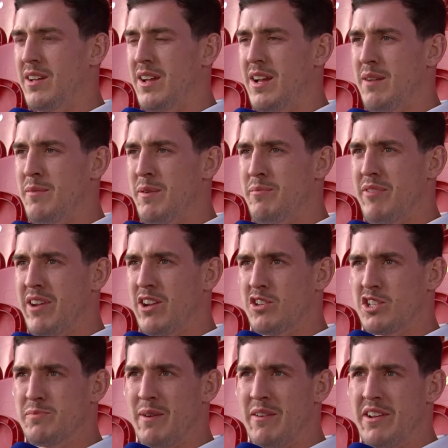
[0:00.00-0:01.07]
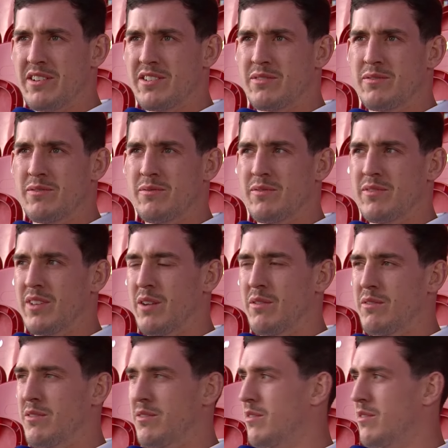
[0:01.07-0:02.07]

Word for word: I'm in pretty good spirits. I'm